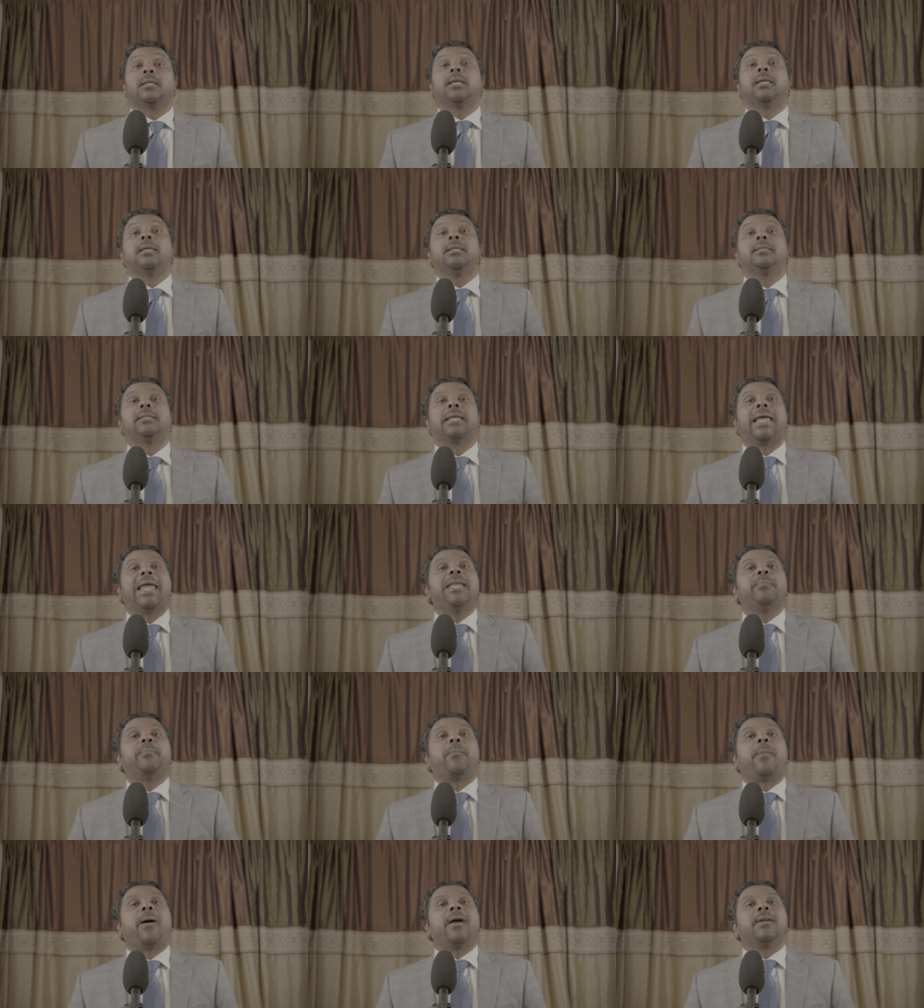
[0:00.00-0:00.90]
is
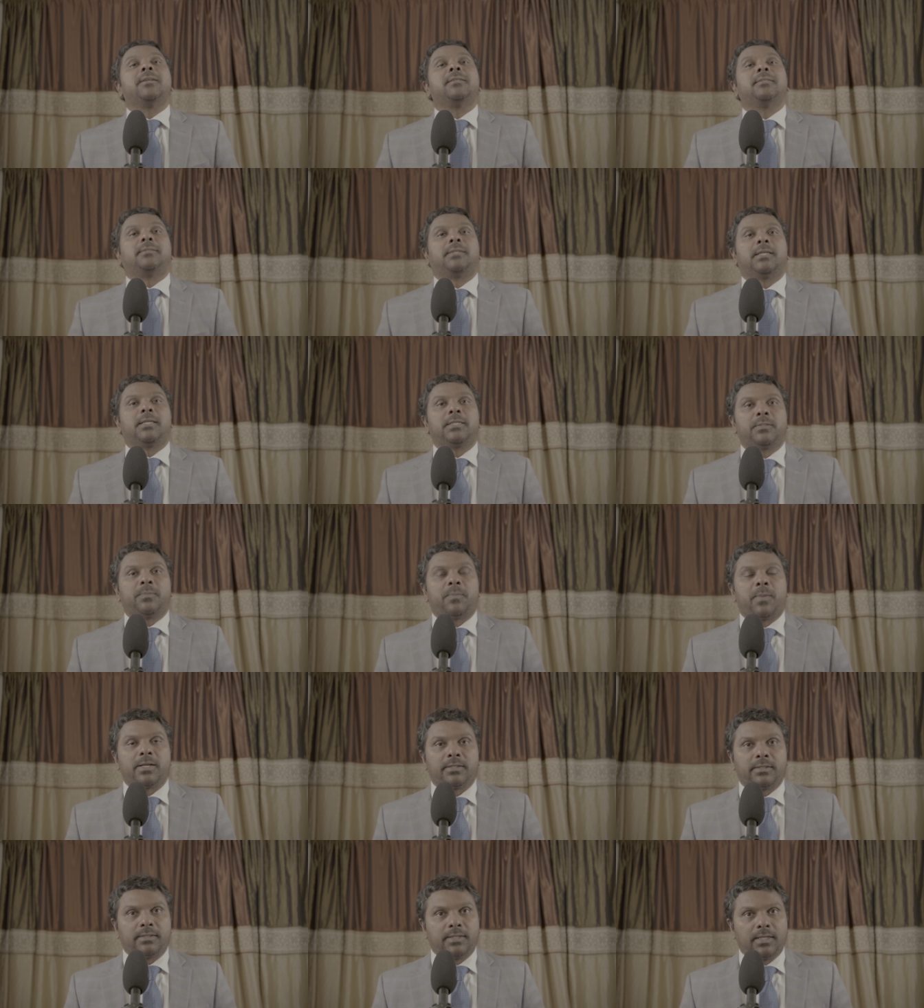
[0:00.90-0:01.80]

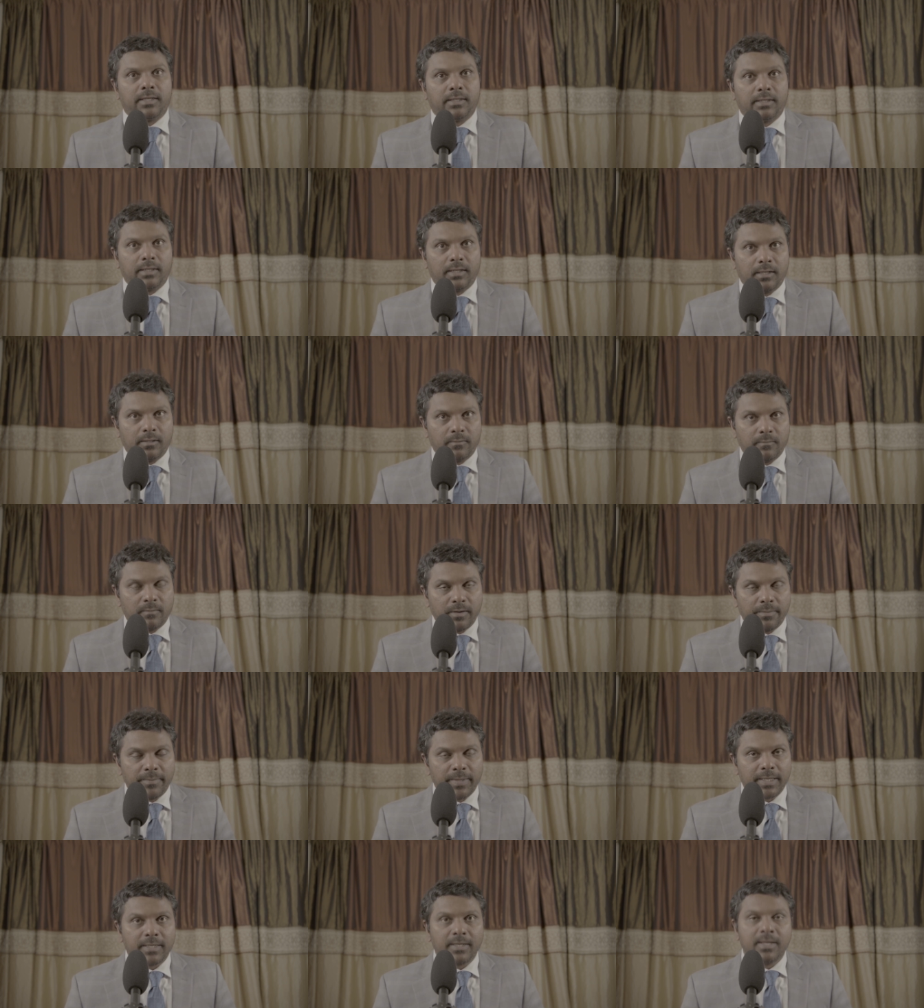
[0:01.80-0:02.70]
8.6% in
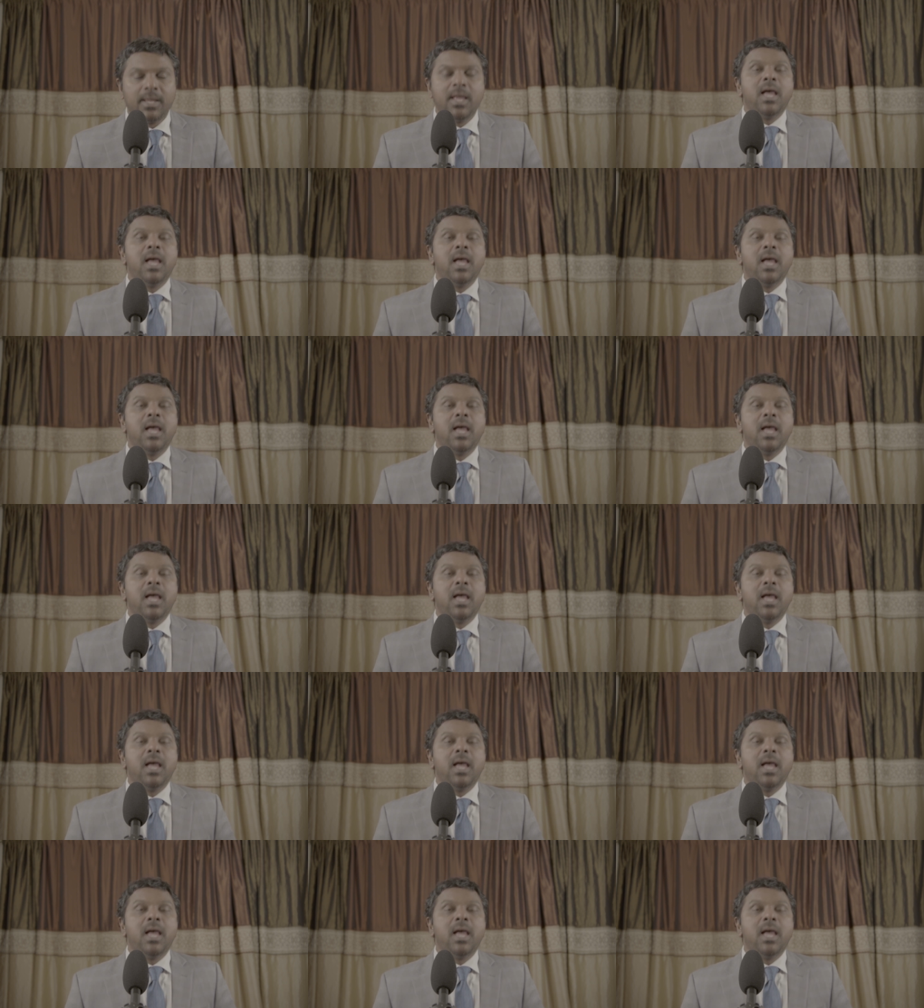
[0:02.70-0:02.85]
women